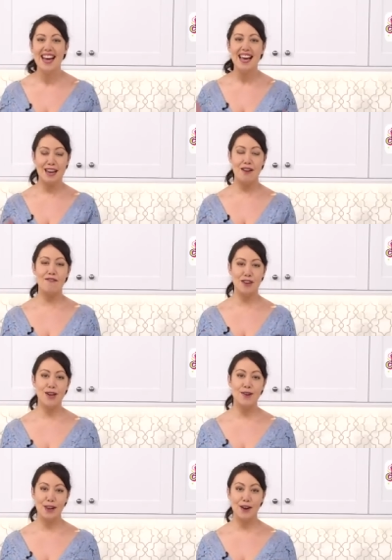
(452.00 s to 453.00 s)
If
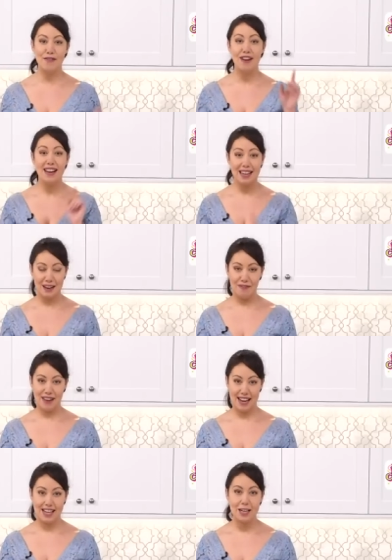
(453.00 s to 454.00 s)
you love
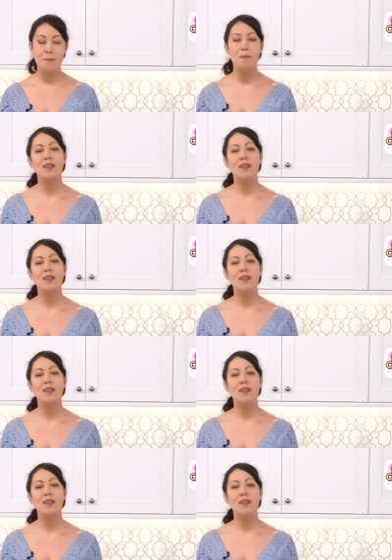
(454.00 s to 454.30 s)
gifting,